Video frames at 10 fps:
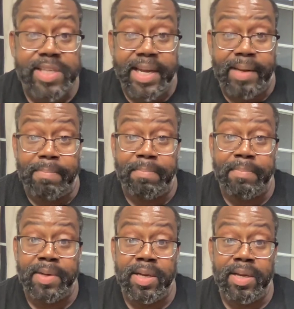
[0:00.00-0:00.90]
team.
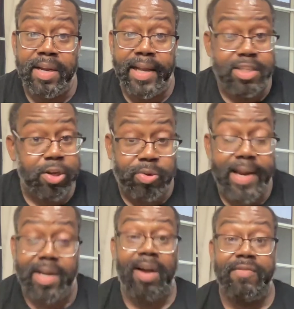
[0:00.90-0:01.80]
It's a
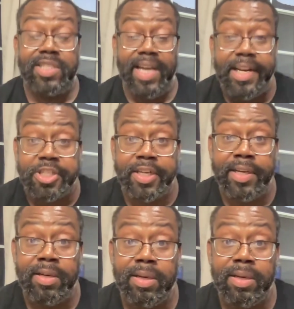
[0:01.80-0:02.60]
great conversation.